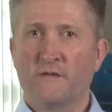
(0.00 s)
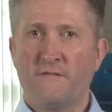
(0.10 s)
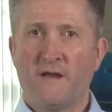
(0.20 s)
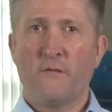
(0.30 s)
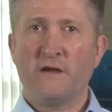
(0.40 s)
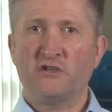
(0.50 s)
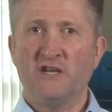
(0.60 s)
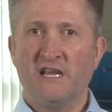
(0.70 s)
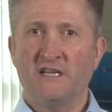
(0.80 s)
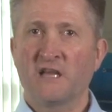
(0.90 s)
with fellow
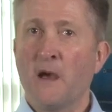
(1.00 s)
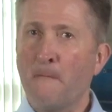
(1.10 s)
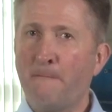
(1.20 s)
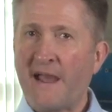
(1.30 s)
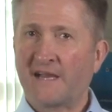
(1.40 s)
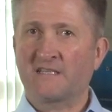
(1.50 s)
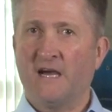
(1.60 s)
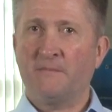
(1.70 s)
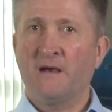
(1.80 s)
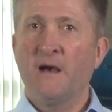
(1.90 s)
engineers backed
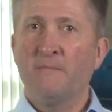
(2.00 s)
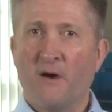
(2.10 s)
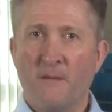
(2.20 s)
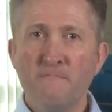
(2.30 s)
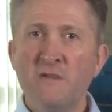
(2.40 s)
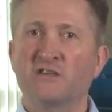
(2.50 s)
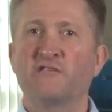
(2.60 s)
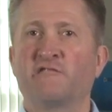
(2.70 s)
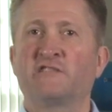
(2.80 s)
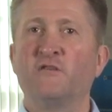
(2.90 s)
up by
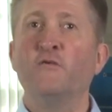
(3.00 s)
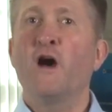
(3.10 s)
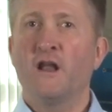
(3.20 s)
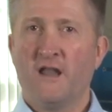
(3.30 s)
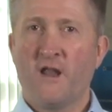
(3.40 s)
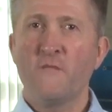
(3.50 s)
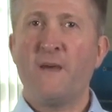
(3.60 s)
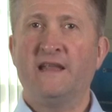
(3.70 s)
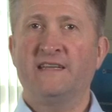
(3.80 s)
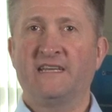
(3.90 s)
mission-critical
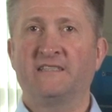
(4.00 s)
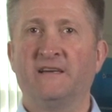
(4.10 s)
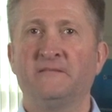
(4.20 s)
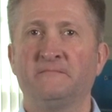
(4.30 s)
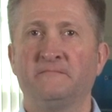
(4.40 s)
low-band data.